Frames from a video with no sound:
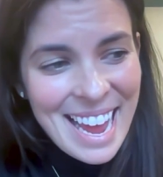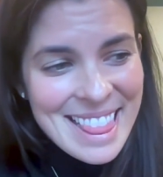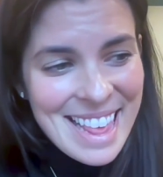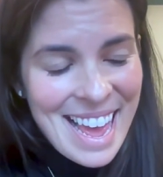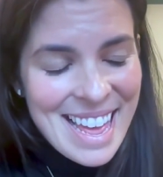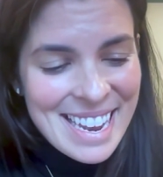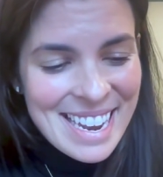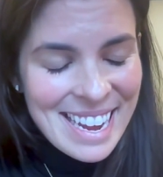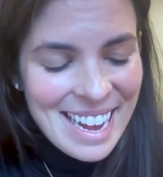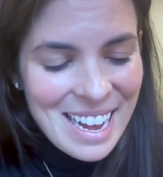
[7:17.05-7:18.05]
And
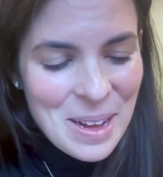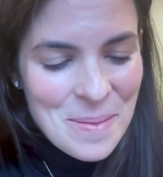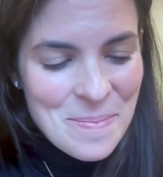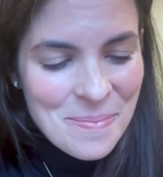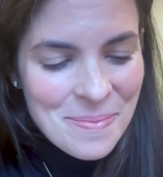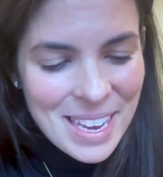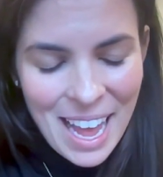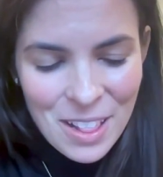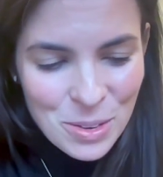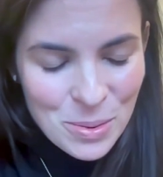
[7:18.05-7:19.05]
then,
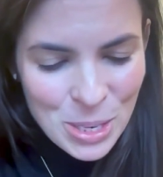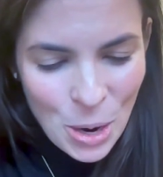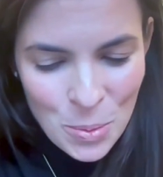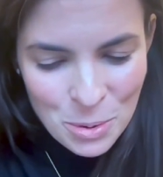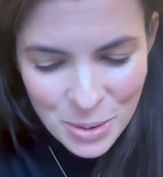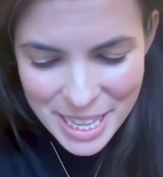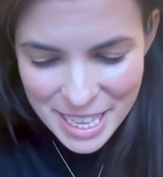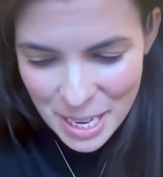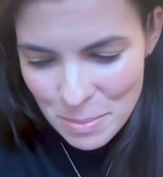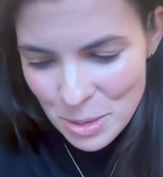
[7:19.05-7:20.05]
Luke was home brewing
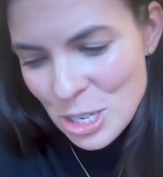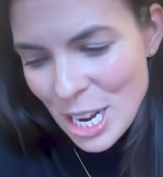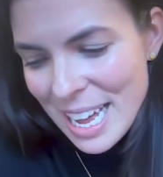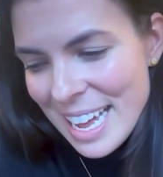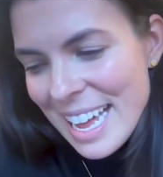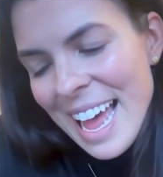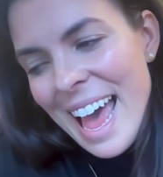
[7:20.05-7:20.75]
the kombucha